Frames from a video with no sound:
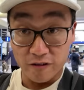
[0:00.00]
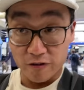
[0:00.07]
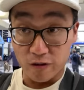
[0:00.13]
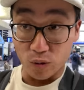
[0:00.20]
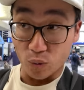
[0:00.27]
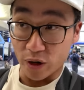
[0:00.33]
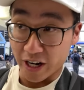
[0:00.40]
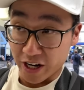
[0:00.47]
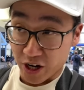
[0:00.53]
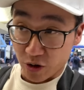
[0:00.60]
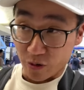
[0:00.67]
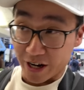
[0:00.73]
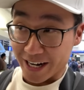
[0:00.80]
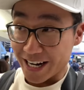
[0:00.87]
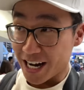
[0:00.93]
From what I know
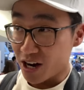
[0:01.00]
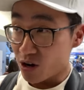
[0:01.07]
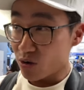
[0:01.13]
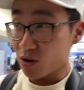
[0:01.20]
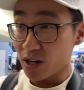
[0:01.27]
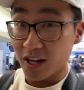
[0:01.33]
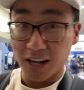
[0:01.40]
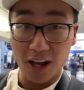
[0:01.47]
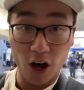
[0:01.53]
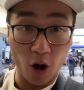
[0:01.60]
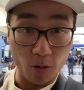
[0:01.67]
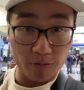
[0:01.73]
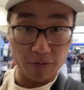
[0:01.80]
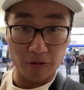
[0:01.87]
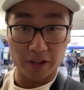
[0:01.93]
right now,
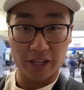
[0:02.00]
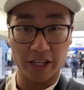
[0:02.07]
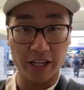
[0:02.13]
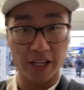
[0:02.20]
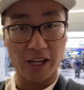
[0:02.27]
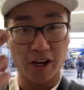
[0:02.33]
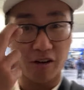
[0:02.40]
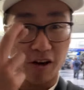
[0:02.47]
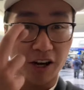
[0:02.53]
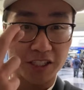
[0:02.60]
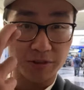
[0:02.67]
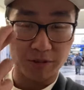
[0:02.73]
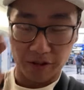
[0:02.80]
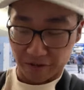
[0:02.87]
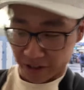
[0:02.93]
hopefully,
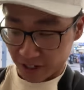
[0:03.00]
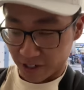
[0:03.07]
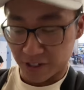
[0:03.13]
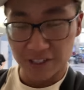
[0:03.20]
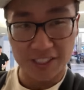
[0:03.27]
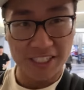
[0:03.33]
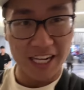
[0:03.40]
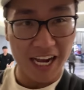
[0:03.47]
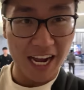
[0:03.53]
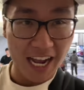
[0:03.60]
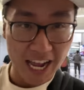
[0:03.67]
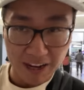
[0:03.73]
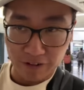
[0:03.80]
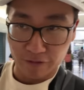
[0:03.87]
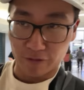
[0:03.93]
crossing my fingers, I
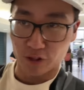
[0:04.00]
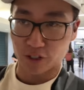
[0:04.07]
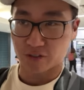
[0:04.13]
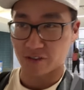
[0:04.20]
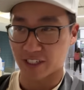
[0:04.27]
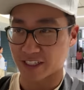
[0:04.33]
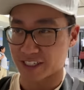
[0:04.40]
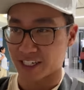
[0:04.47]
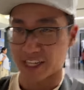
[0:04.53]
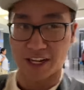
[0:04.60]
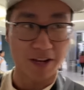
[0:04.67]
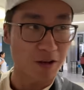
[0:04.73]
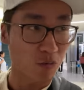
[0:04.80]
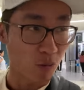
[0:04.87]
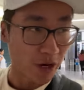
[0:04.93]
have a first flight ticket,
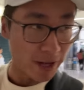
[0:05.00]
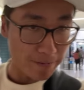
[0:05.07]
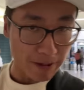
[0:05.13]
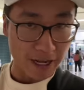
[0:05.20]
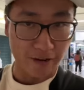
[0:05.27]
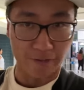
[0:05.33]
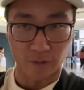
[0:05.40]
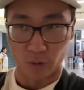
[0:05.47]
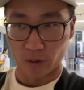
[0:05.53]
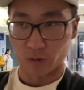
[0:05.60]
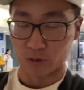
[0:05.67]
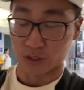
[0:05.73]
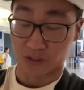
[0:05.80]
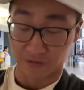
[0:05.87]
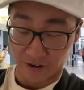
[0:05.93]
what I paid for,
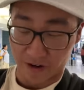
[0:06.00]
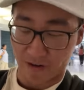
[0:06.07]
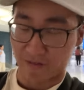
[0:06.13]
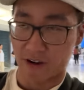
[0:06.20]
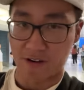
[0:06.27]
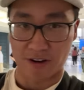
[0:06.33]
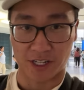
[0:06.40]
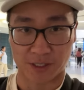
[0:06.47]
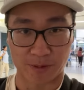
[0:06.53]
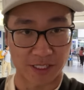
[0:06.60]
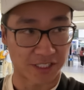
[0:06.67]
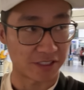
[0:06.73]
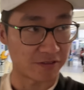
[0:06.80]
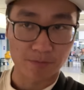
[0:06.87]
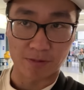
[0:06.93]
which is very, very
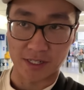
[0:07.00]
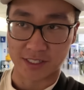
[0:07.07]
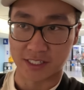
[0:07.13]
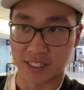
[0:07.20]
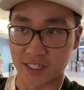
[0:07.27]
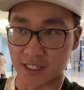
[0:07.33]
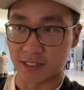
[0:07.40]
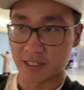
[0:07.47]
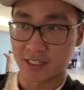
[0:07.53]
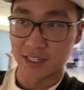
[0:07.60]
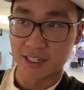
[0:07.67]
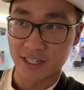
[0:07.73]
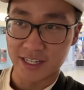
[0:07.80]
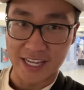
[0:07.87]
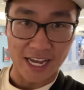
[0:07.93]
expensive. But uh,
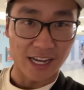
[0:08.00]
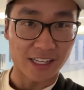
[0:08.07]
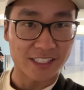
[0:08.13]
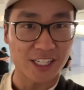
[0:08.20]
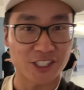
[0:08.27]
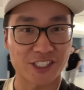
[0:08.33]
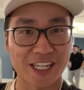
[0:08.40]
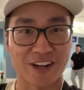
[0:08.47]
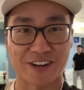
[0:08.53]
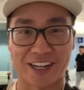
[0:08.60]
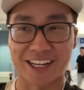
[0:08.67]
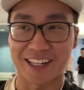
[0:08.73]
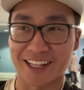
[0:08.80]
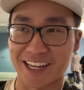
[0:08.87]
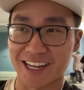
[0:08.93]
yeah, touchdown in
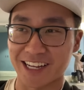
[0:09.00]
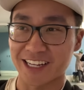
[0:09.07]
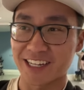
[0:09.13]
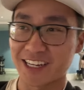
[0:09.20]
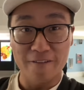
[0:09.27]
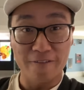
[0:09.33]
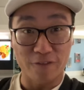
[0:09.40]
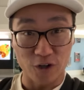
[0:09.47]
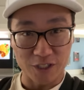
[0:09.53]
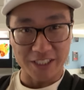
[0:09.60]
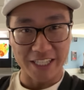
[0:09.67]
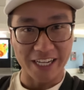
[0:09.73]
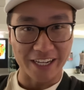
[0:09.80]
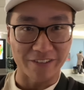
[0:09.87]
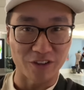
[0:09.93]
LA.
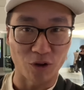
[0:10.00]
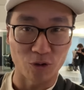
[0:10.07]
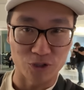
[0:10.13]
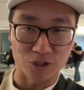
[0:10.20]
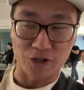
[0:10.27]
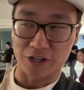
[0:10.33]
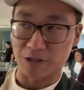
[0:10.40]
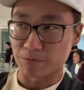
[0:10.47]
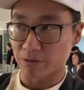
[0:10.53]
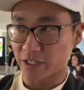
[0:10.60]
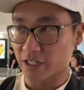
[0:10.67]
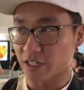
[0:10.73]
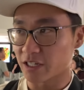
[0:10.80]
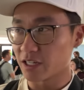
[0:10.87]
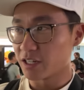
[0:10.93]
First leg of the whole journey
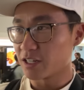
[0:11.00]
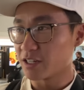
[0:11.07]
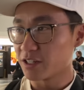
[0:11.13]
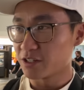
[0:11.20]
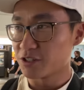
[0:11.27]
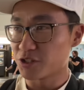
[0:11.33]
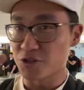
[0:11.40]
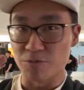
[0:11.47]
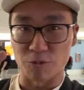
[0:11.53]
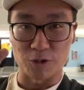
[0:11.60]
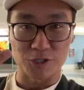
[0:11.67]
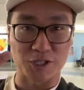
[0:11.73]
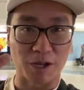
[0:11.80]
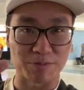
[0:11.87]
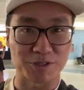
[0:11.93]
completed. Two
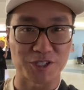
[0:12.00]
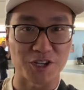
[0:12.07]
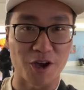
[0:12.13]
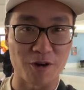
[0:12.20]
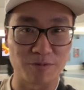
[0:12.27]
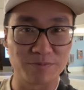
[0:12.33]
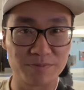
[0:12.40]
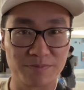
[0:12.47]
more stops to go.